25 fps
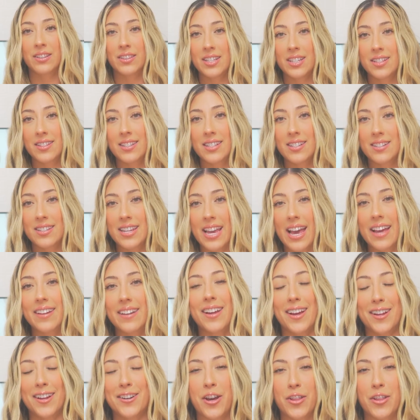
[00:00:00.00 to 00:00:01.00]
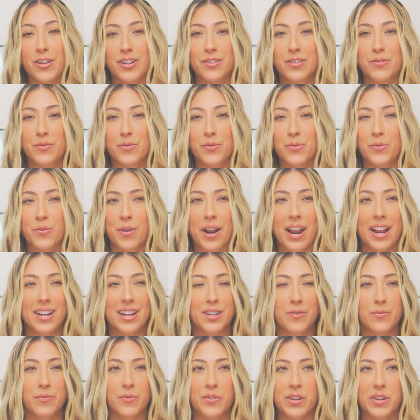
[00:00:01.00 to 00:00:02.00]
This is yet another
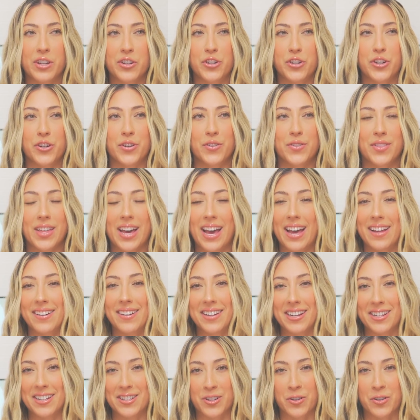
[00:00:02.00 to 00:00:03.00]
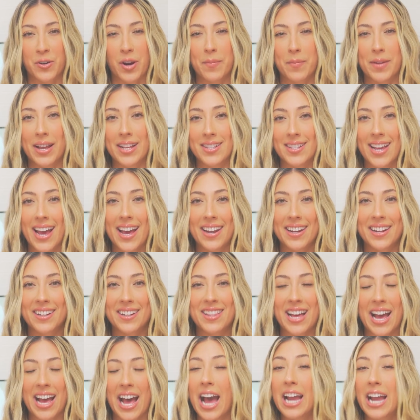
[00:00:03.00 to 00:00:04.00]
random feature that Instagram has
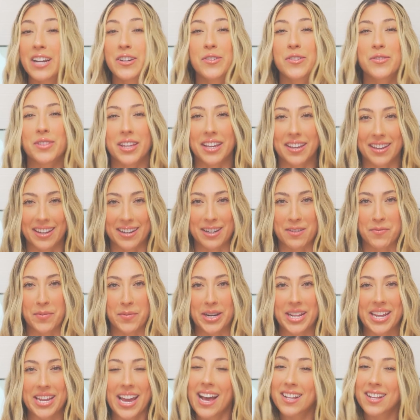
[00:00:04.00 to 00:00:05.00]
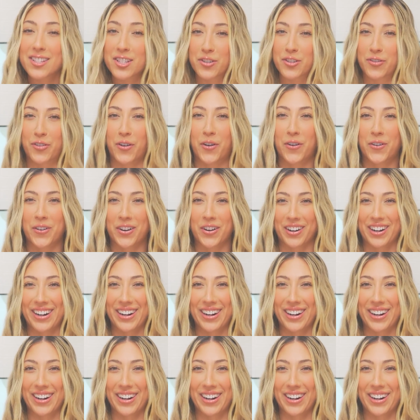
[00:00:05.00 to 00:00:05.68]
added that I don't think anybody asked for.